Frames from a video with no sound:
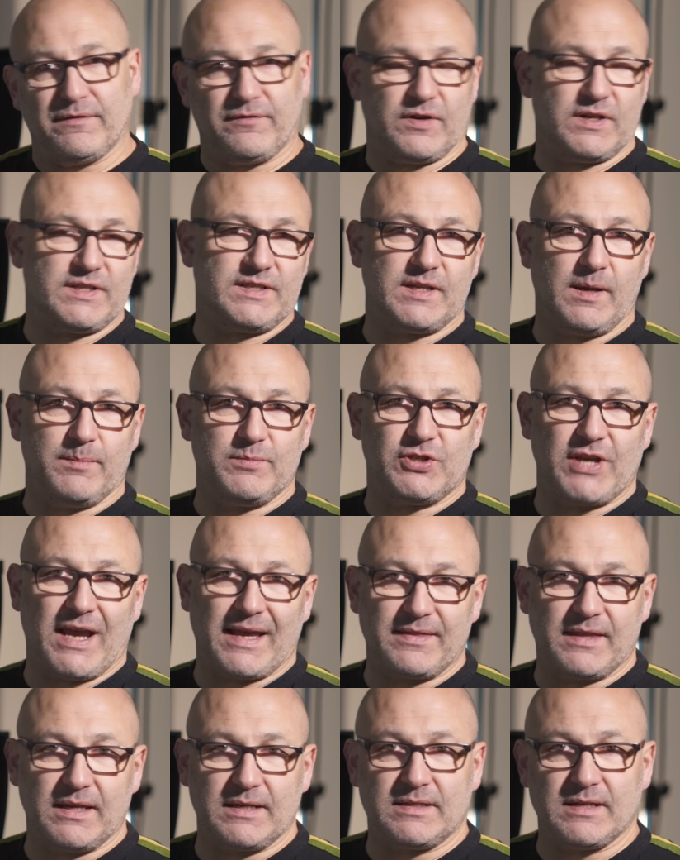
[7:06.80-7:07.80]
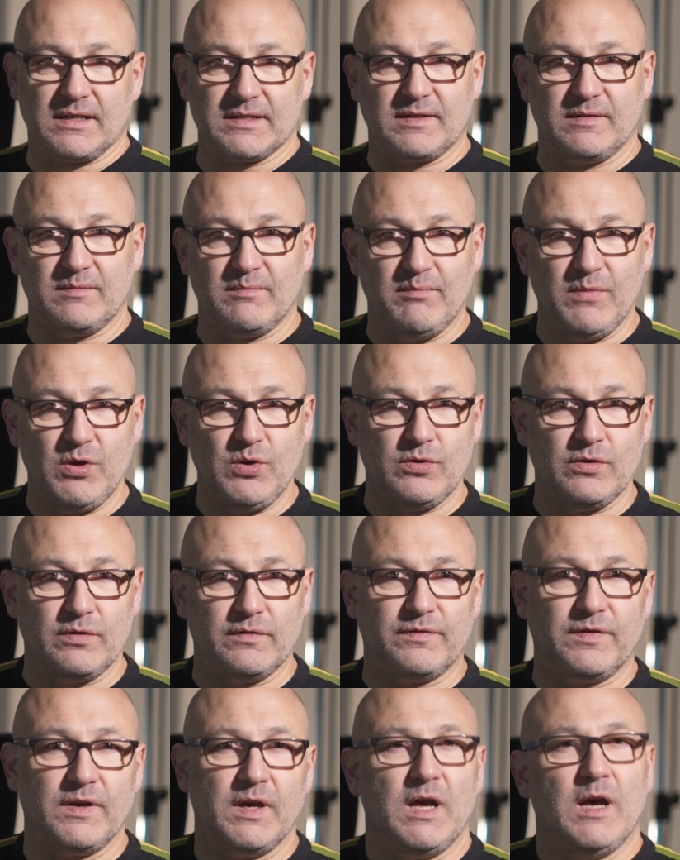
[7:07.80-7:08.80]
for a subject that doesn't
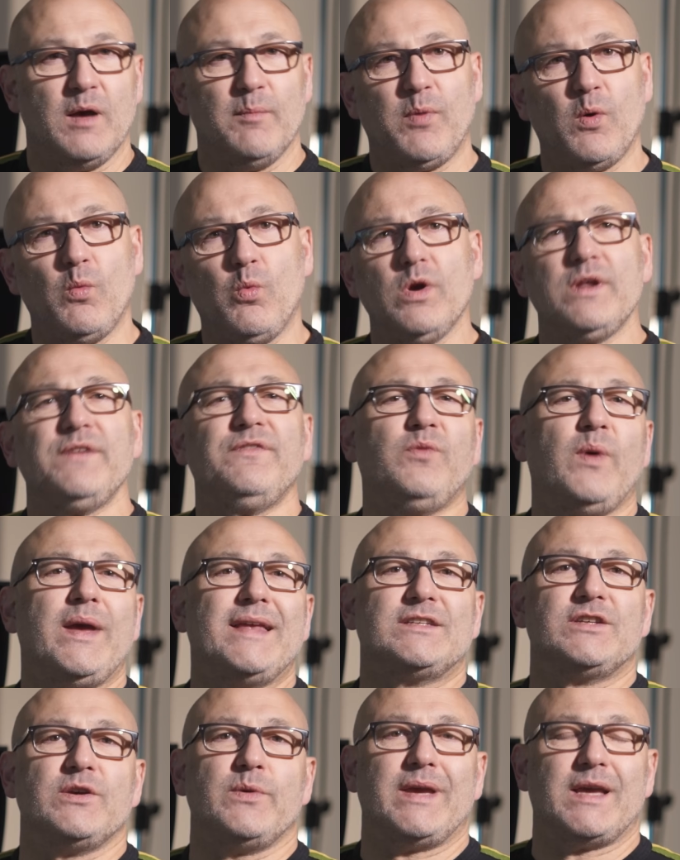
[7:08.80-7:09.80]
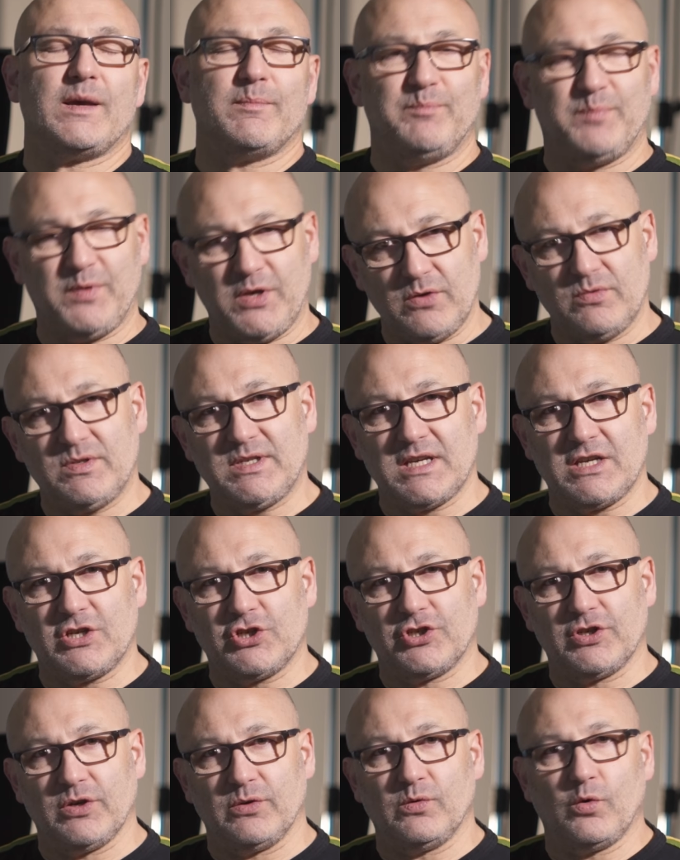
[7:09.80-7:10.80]
move, but what if we're doing a beauty
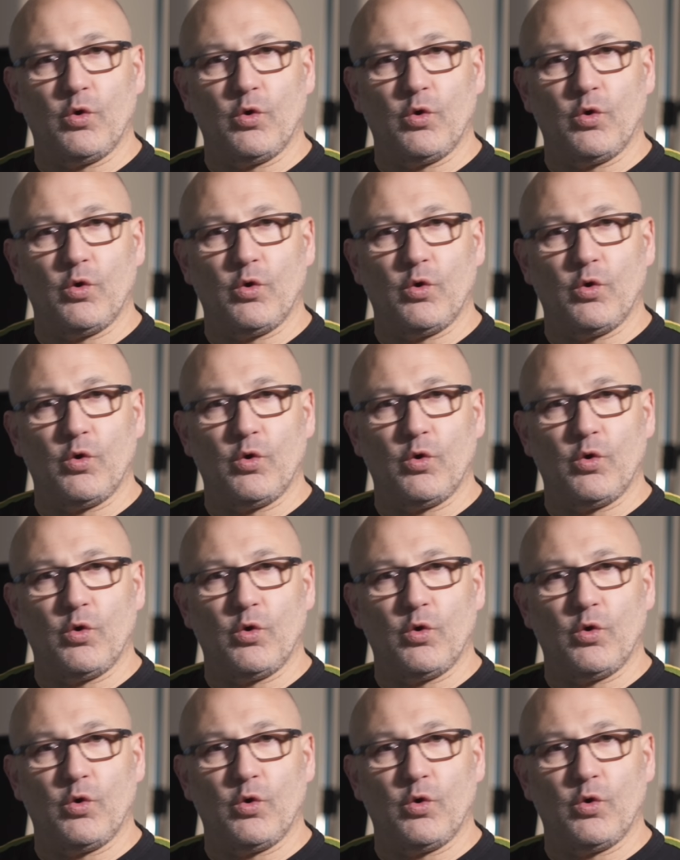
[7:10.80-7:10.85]
shoot